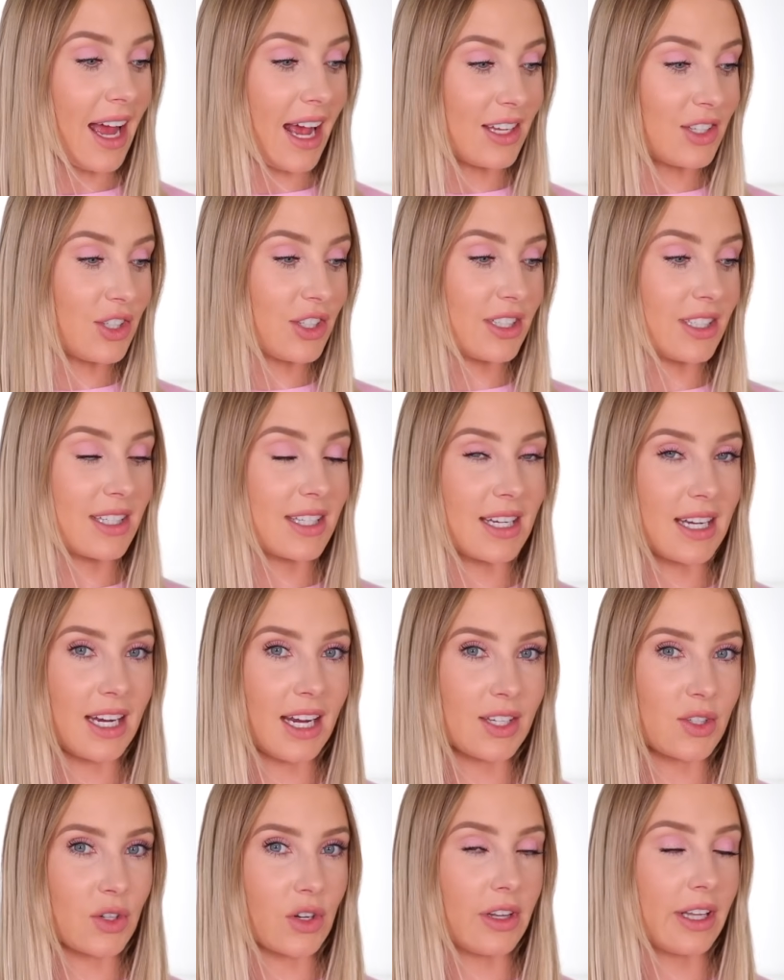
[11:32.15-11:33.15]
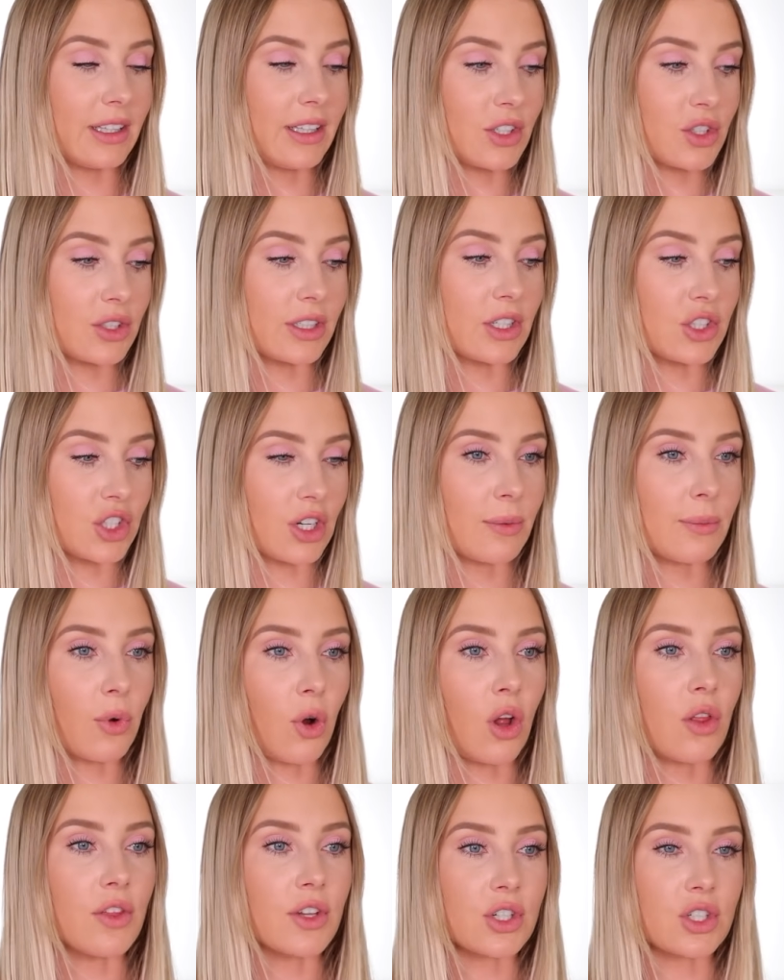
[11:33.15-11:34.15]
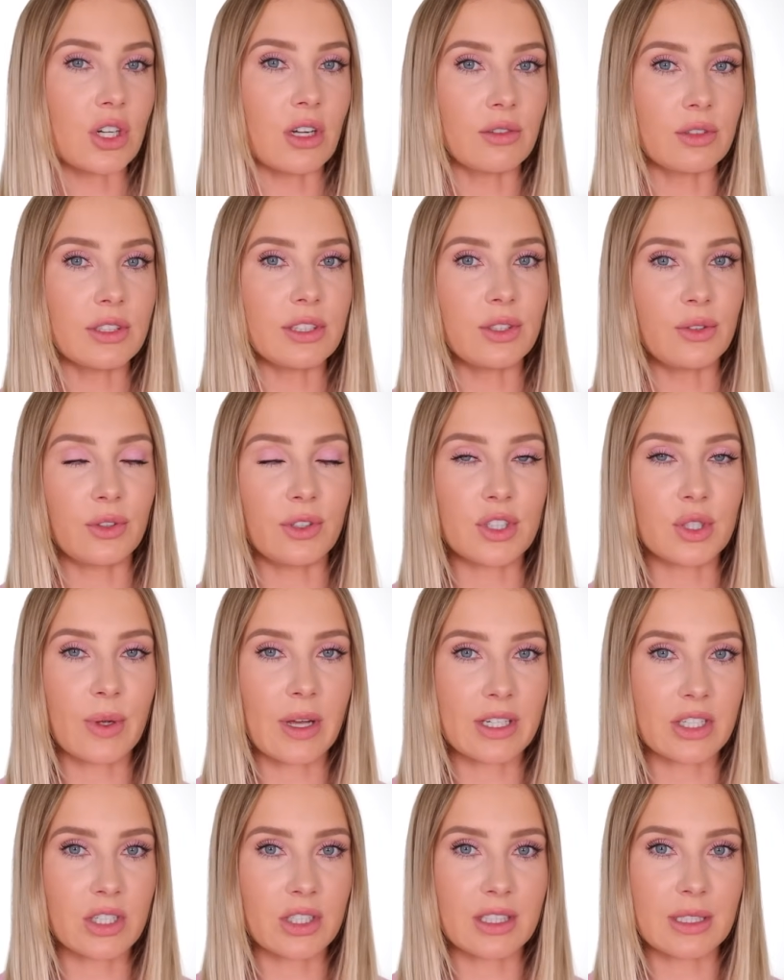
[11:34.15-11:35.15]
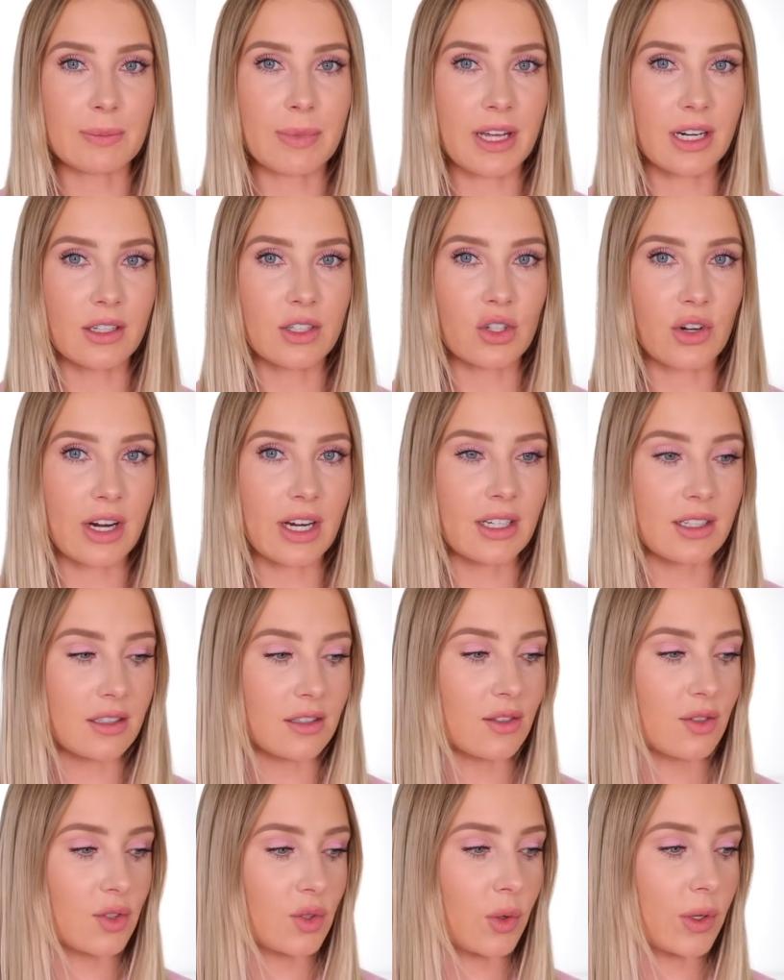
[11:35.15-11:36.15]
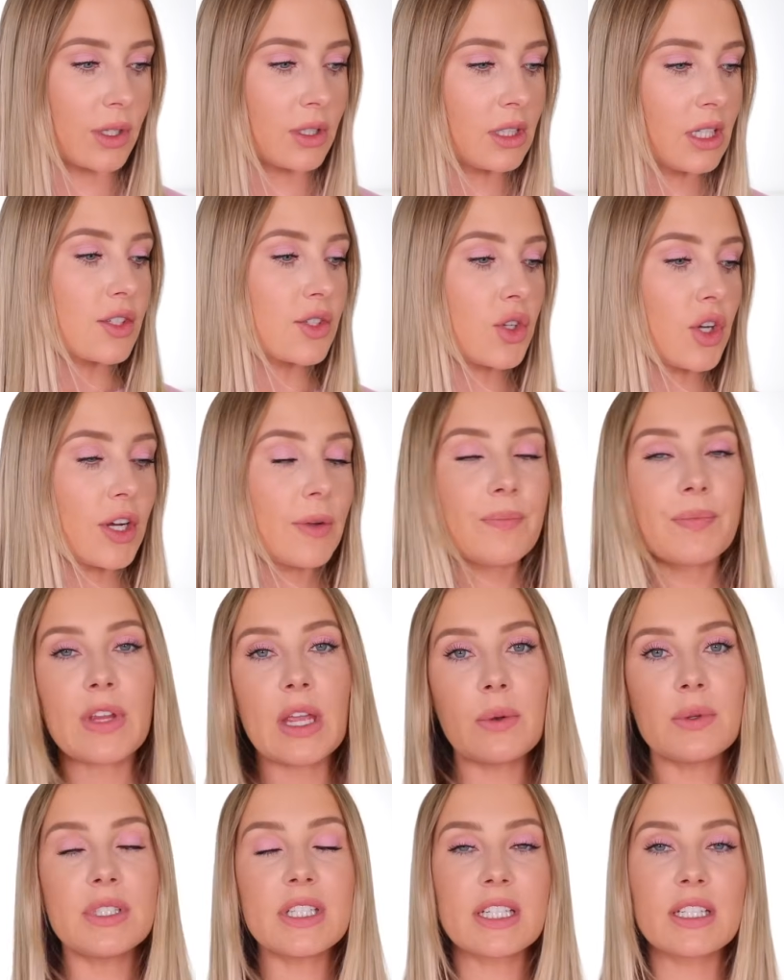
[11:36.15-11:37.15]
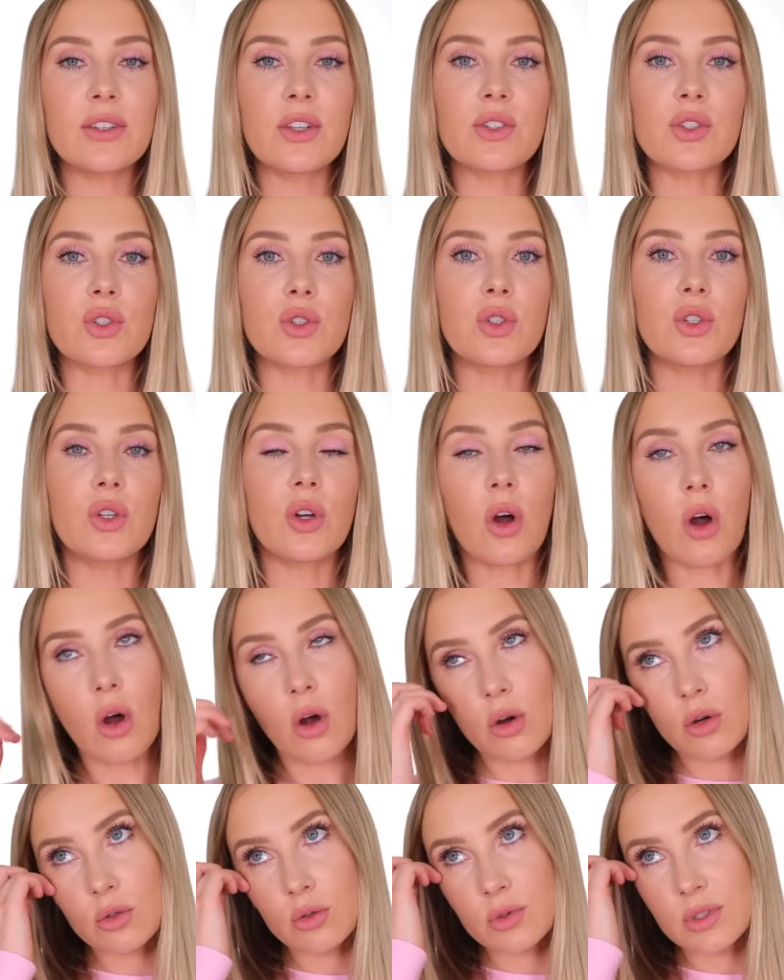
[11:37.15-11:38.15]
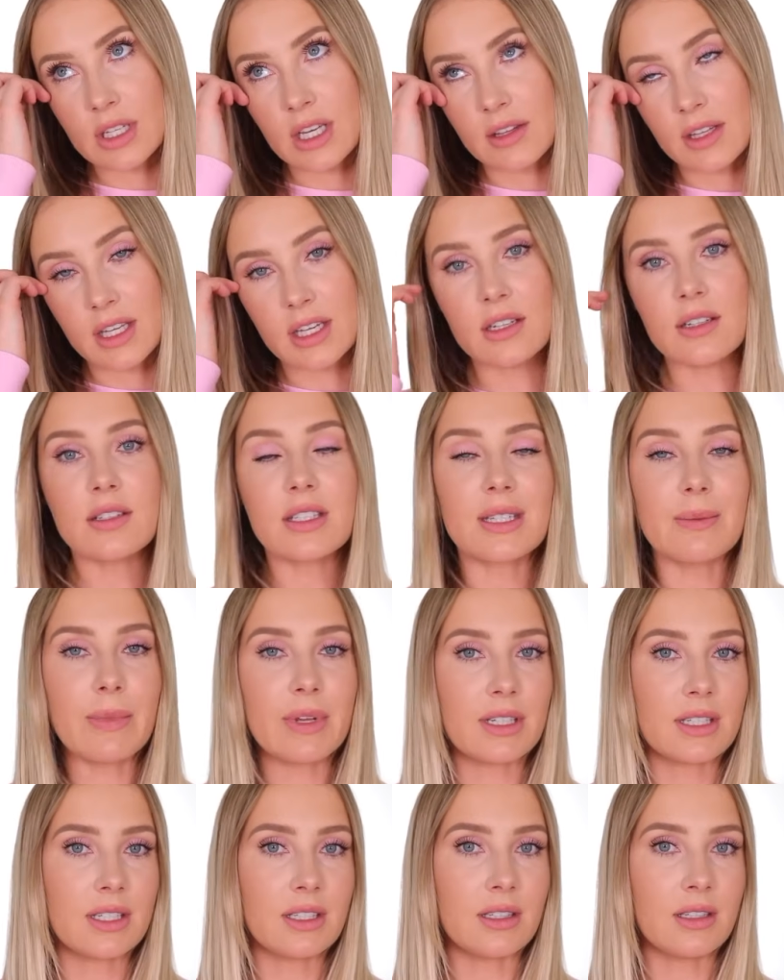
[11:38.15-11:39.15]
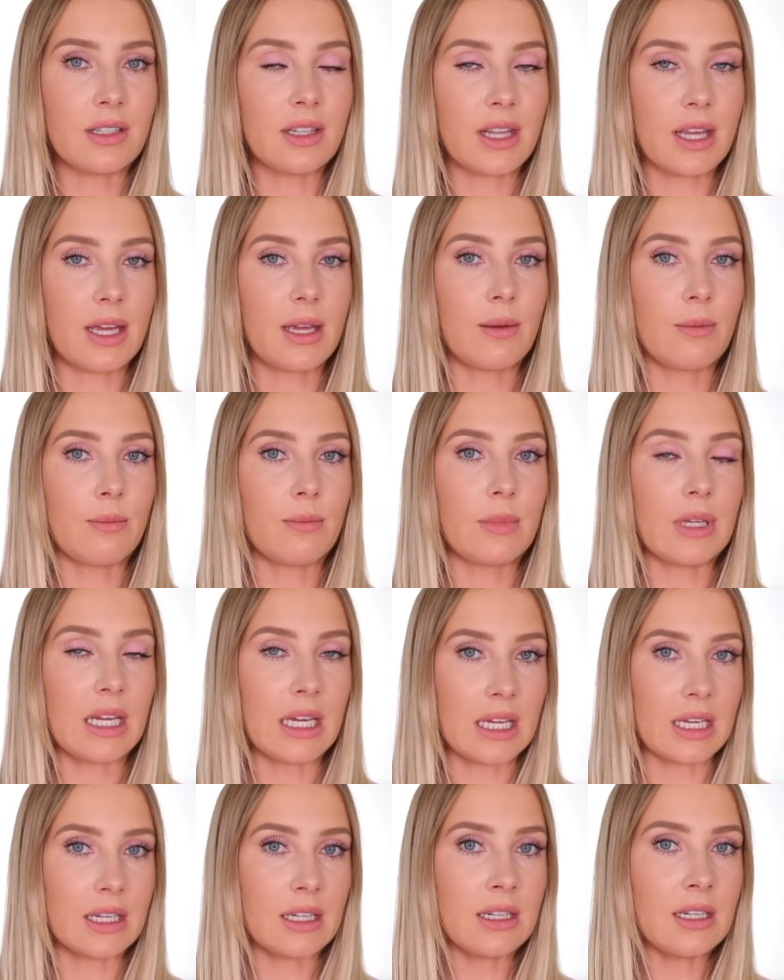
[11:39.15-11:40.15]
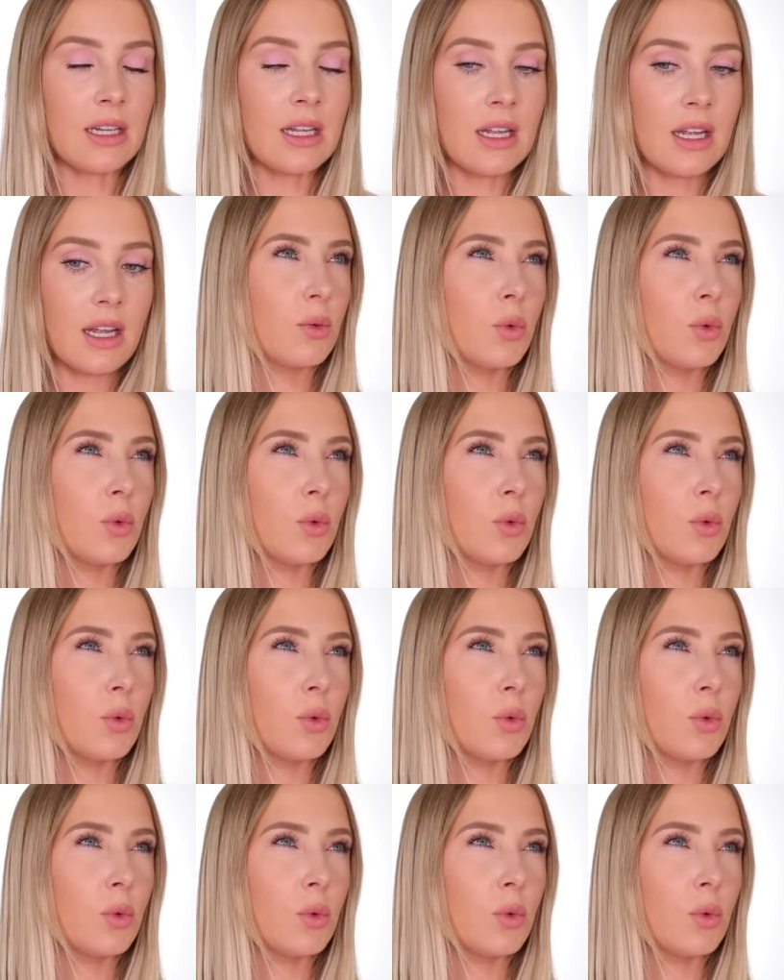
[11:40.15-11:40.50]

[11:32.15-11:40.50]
As you can see, he's got to like literally jump on the shovel in order to actually penetrate into the soil. So he was digging those two holes and then cemented them in.